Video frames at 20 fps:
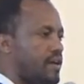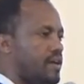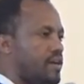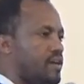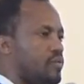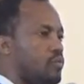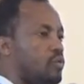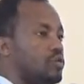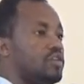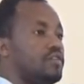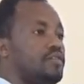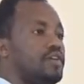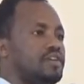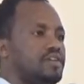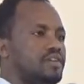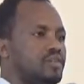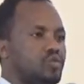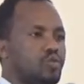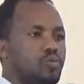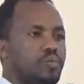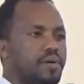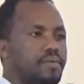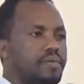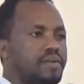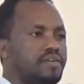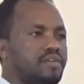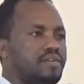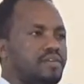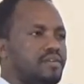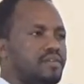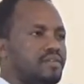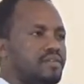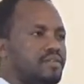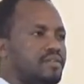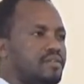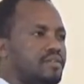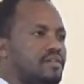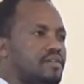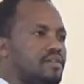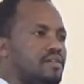motivation to publish
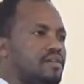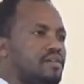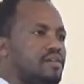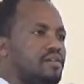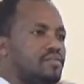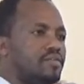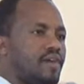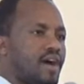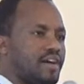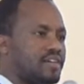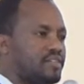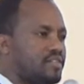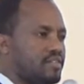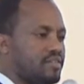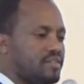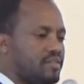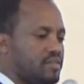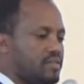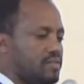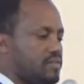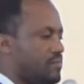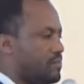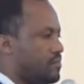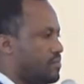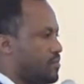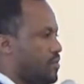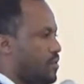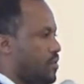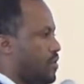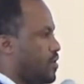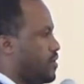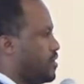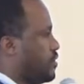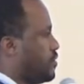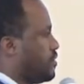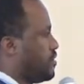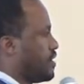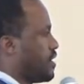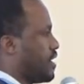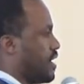factors or
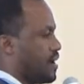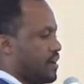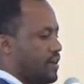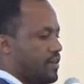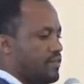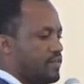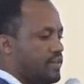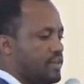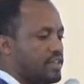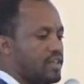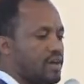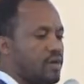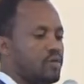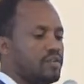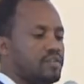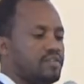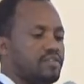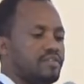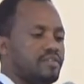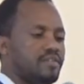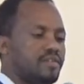using RDF data was